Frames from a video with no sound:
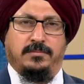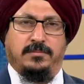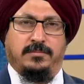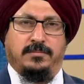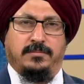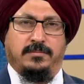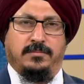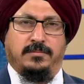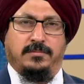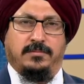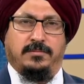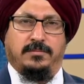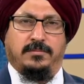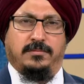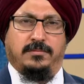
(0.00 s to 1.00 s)

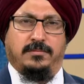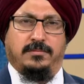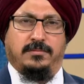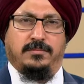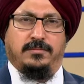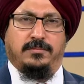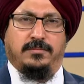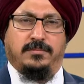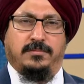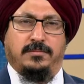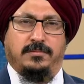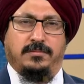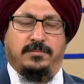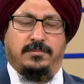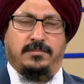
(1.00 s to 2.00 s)

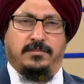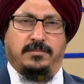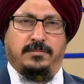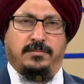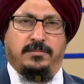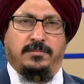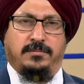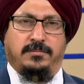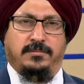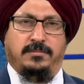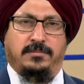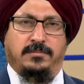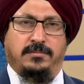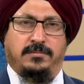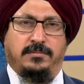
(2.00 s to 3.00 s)

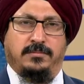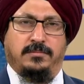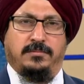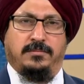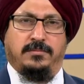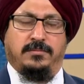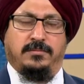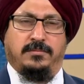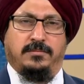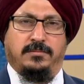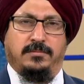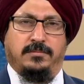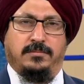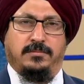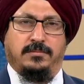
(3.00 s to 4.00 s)

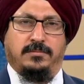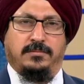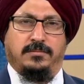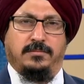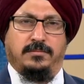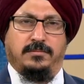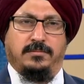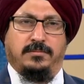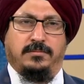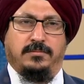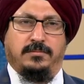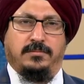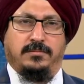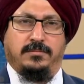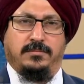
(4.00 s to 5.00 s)

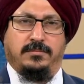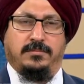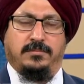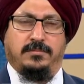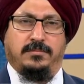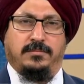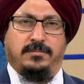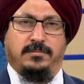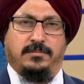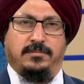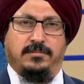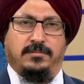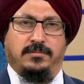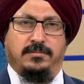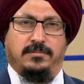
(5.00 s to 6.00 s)

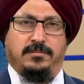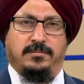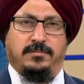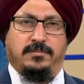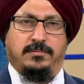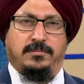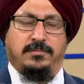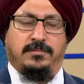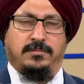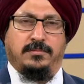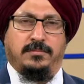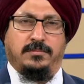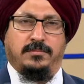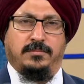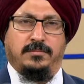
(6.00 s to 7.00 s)

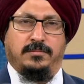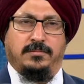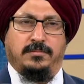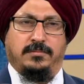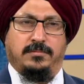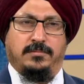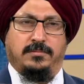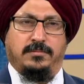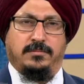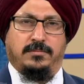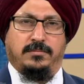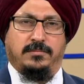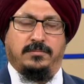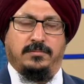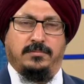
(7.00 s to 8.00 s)
No words are spoken by the person on screen.